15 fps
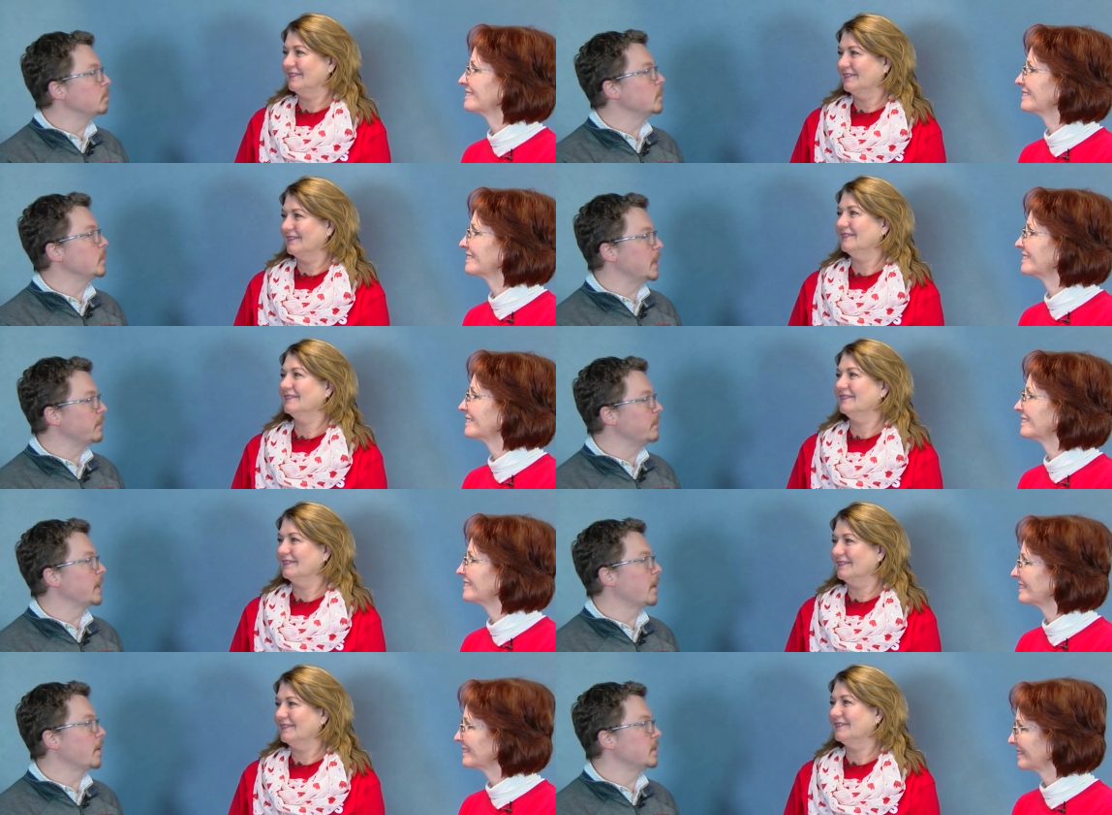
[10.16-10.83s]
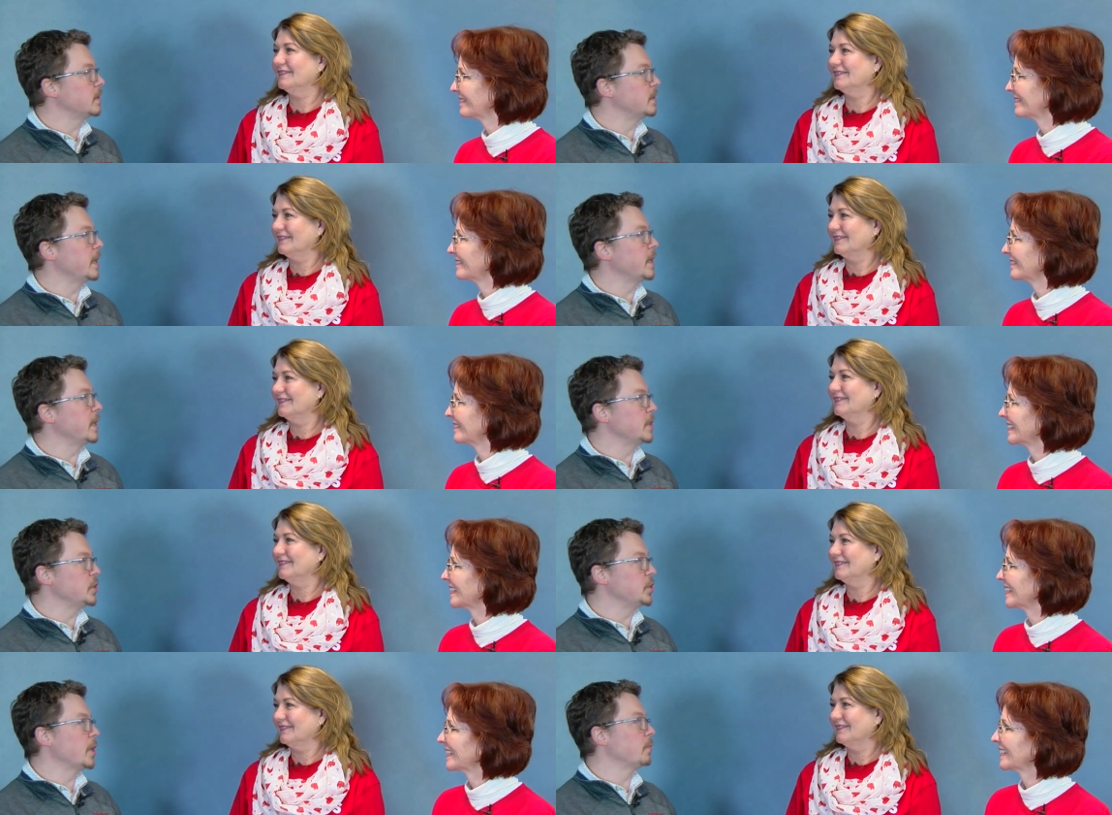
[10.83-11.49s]
Speaker 1: Giving Hearts Day
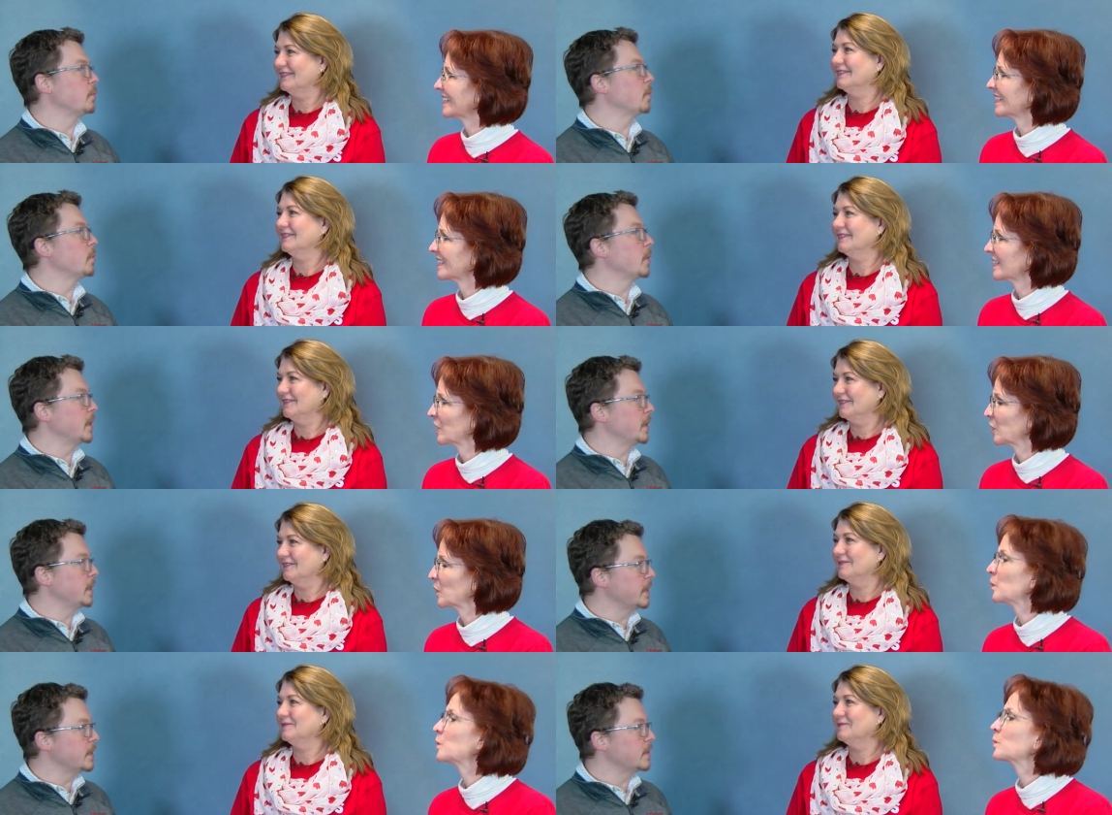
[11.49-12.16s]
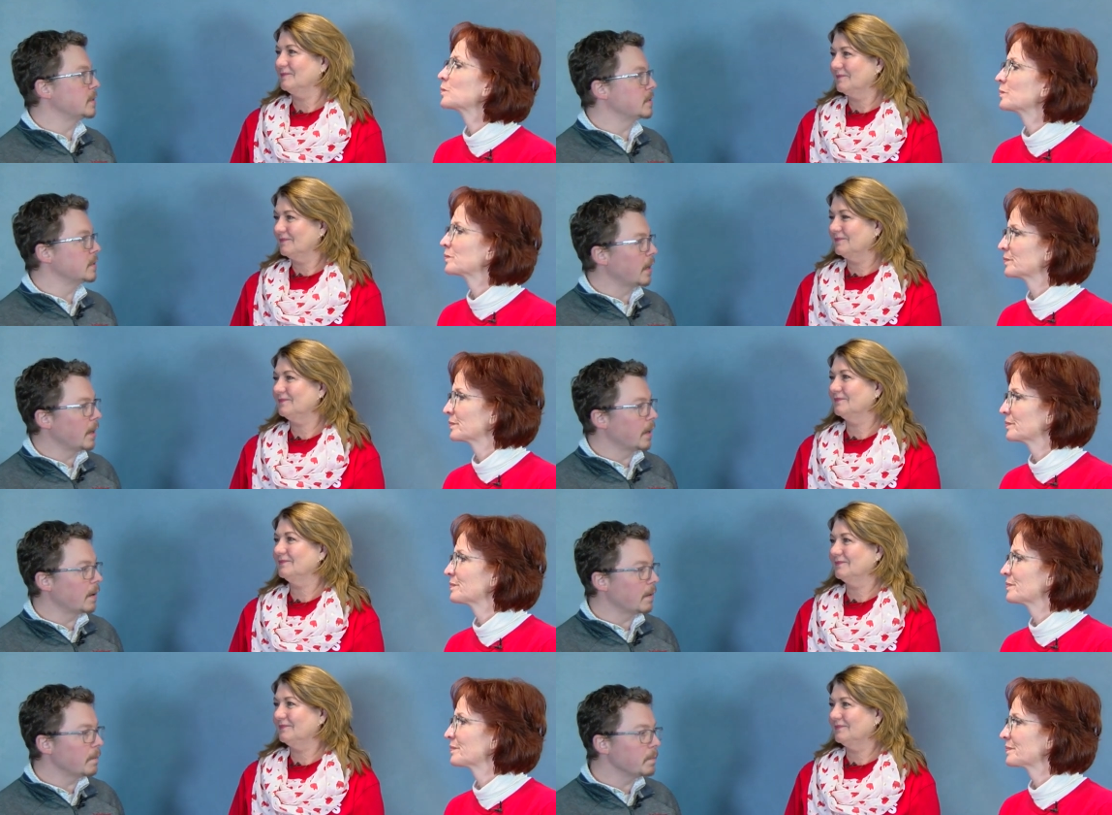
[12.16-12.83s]
in general, what it is.
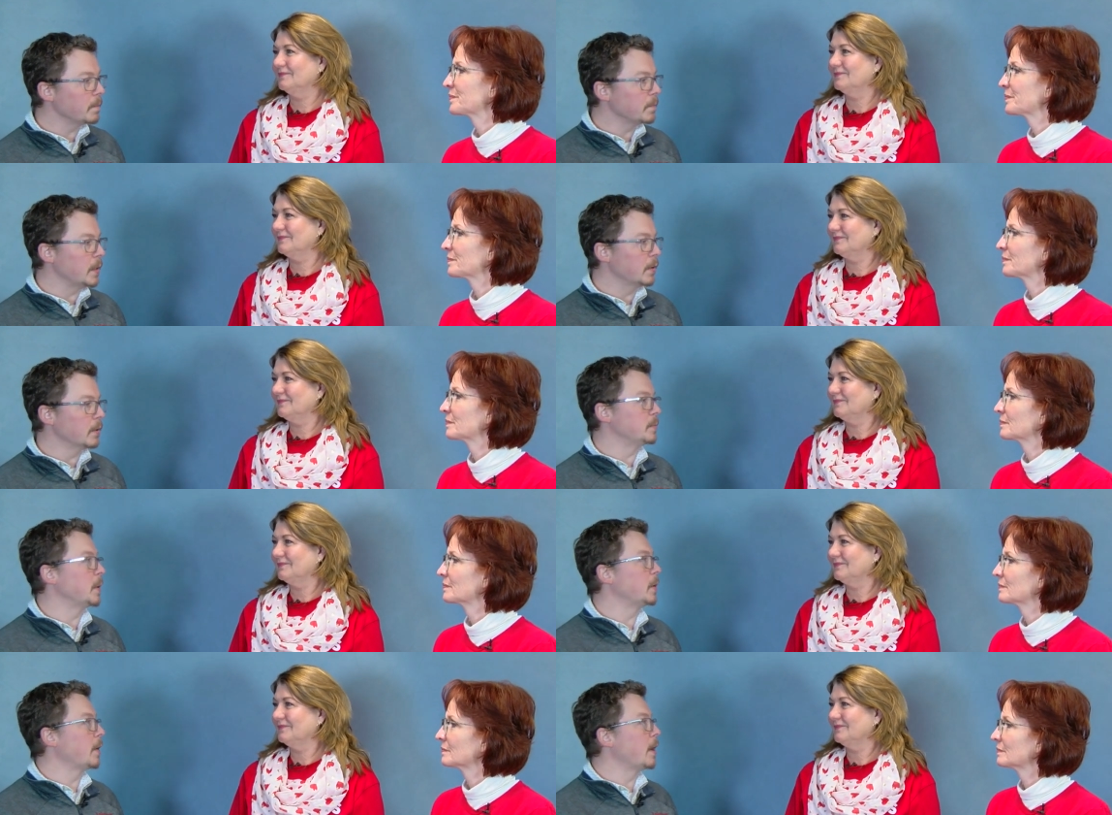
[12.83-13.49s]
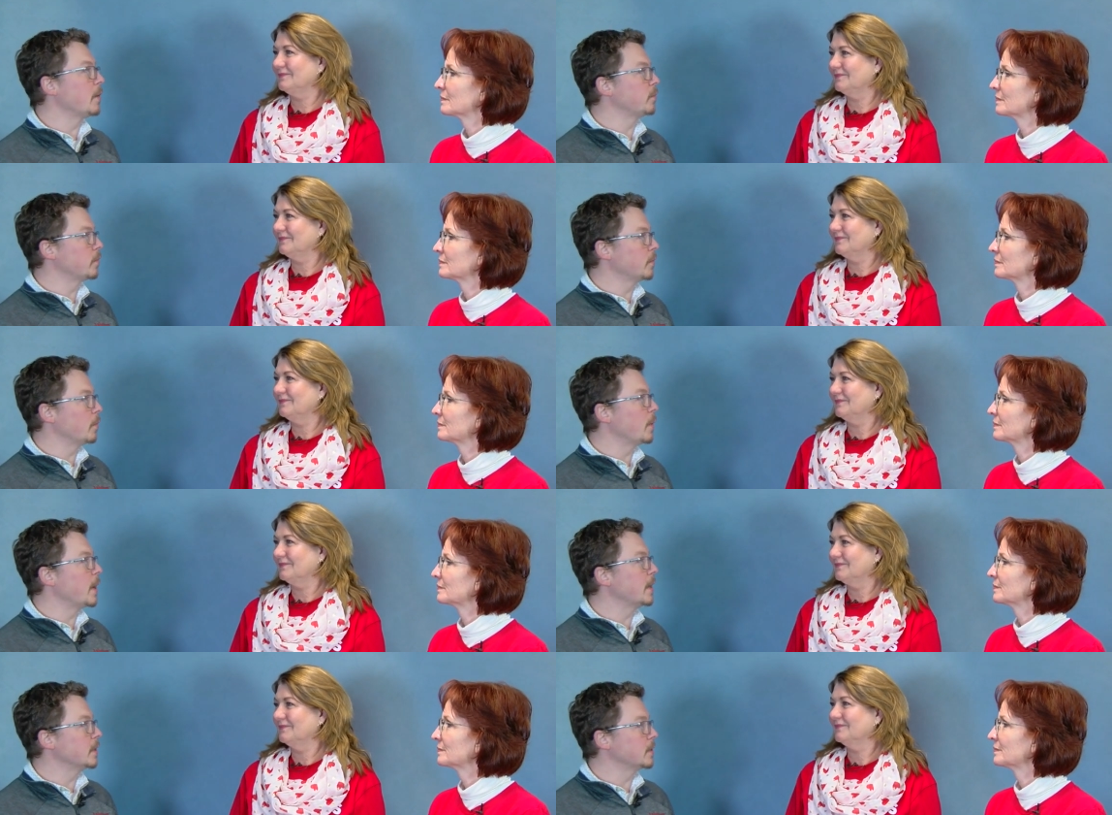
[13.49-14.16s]
Um, you know, it's been around for a
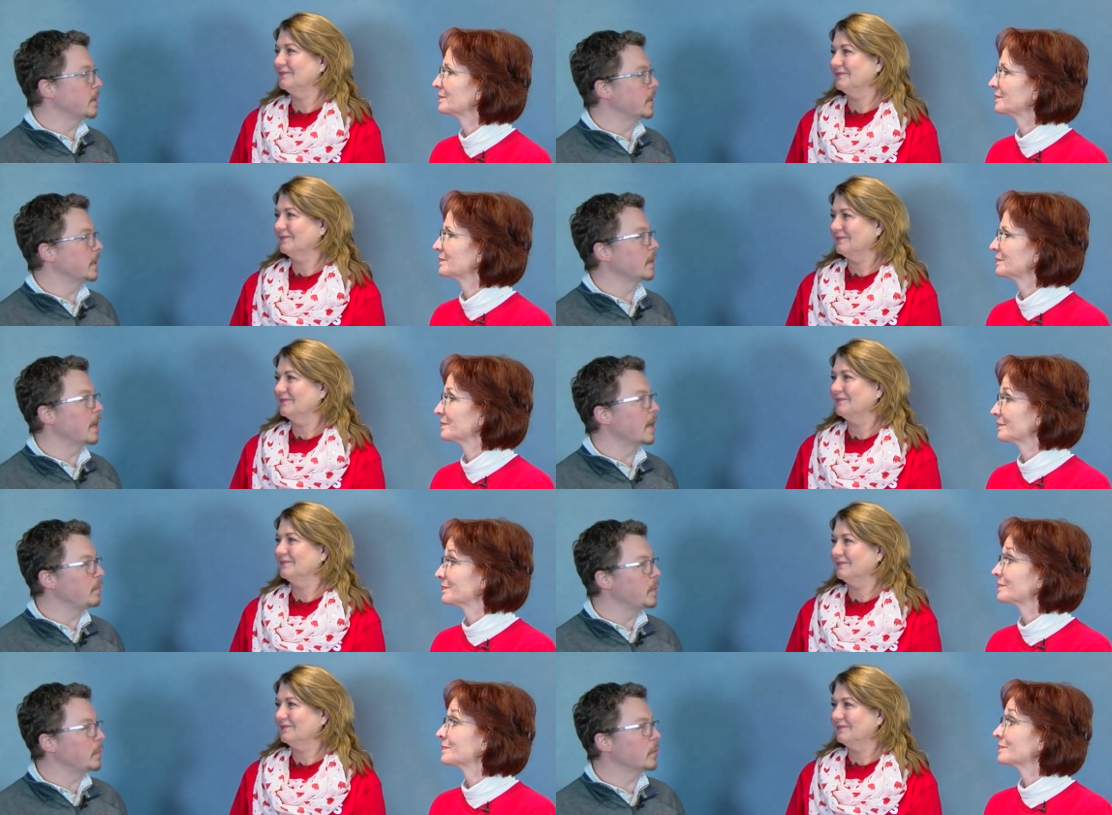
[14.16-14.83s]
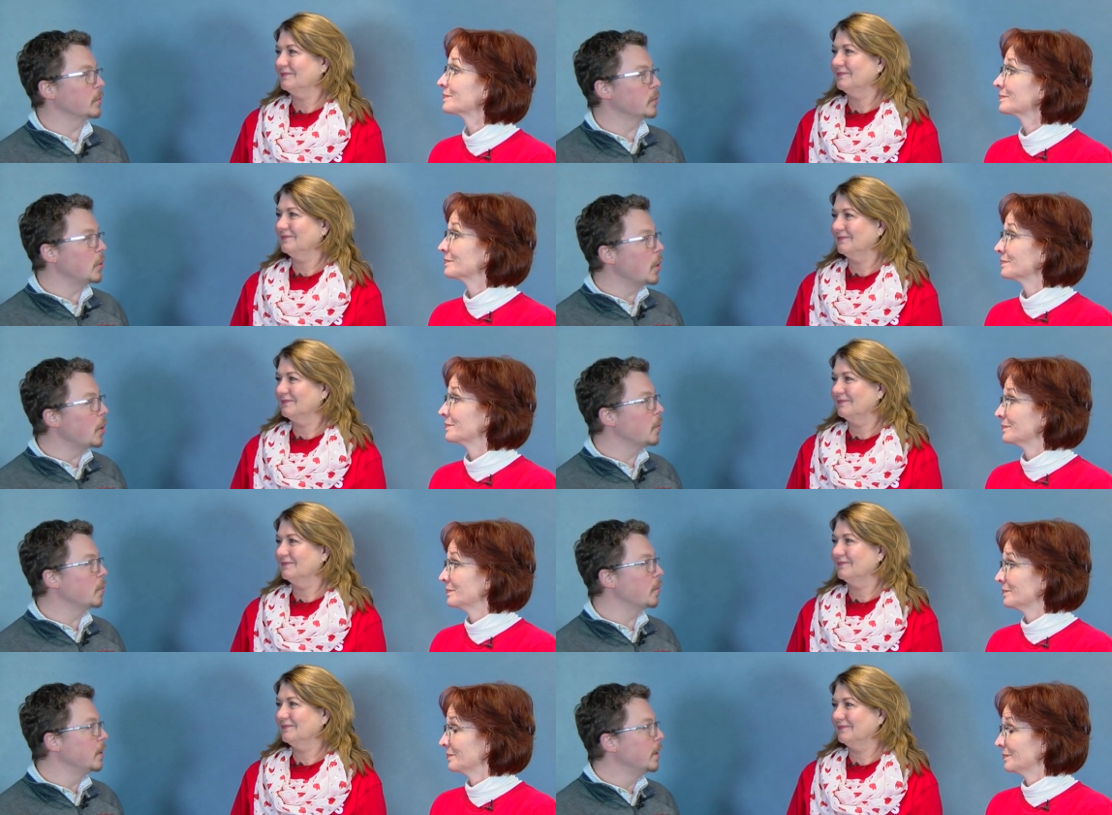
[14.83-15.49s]
while, so I think a lot of people
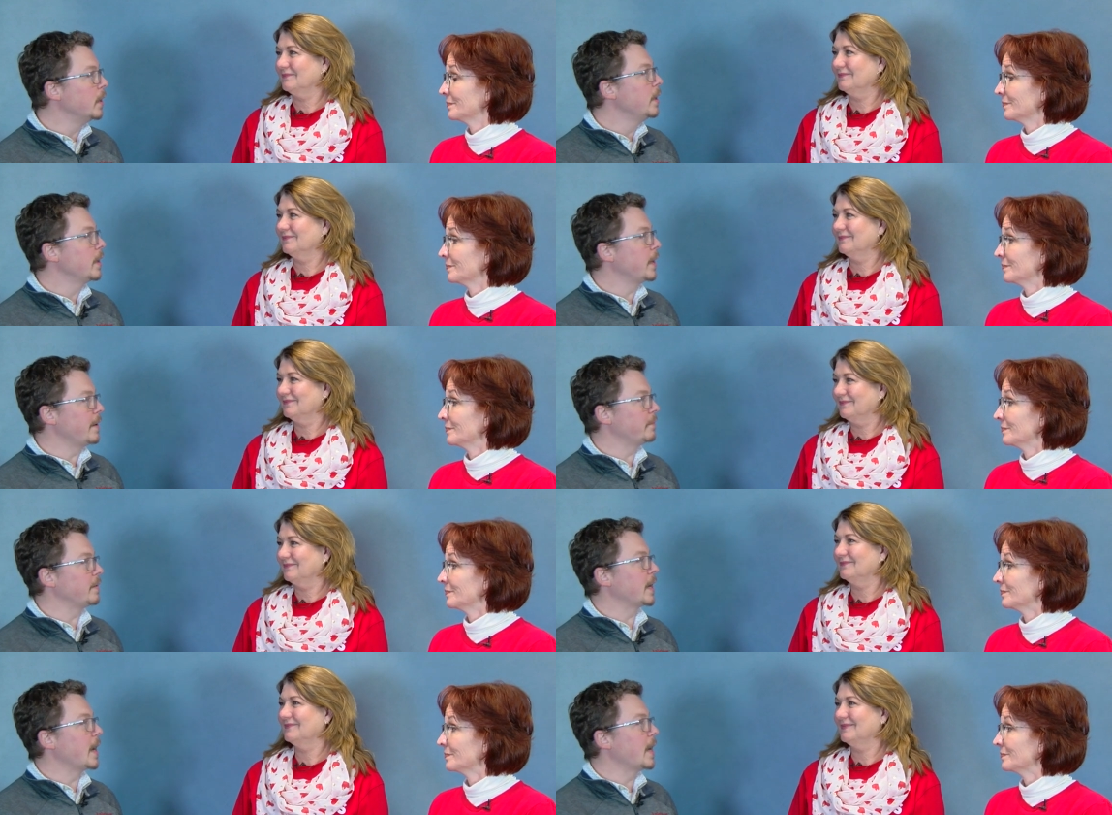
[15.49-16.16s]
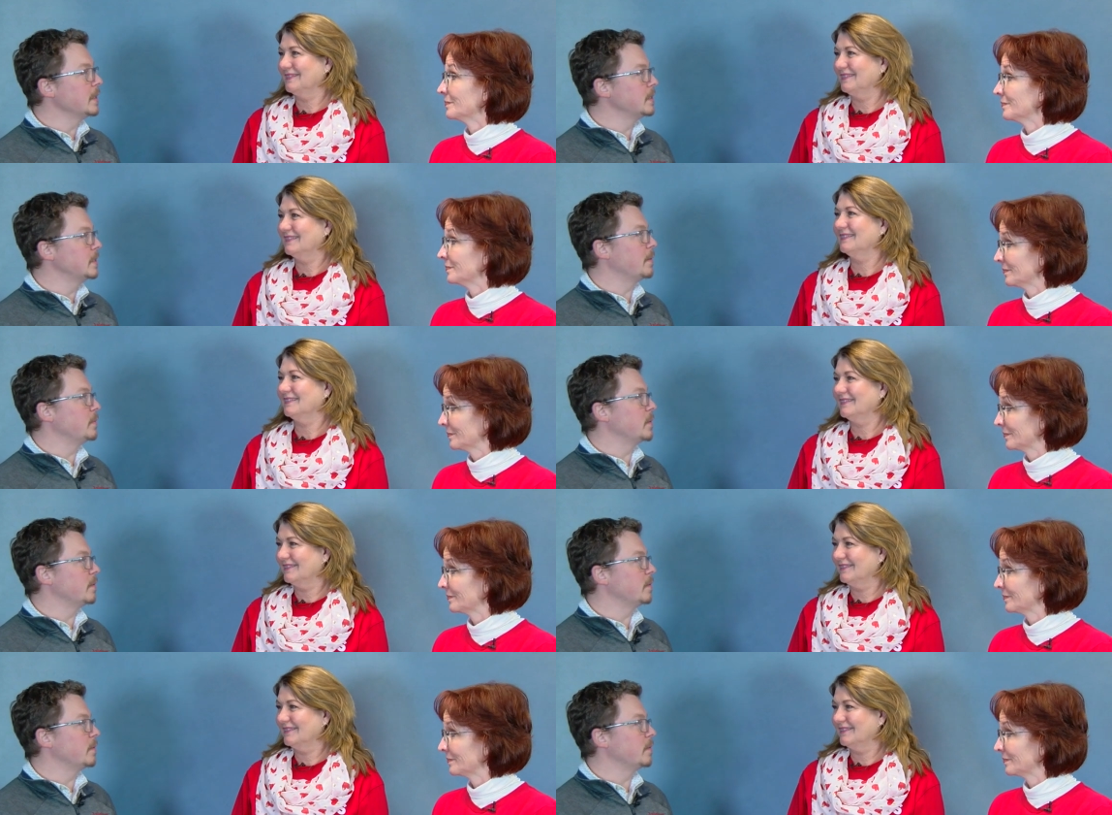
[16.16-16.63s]
know kind of the concept